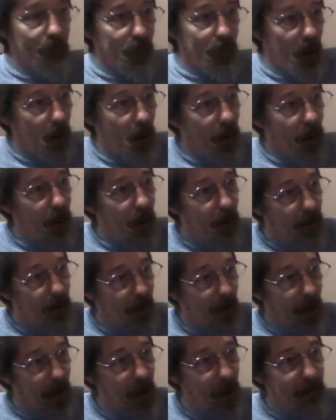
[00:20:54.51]

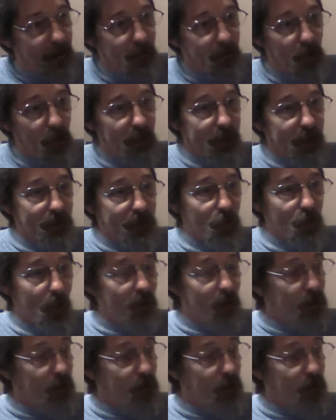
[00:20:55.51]
and I hate to put it this way,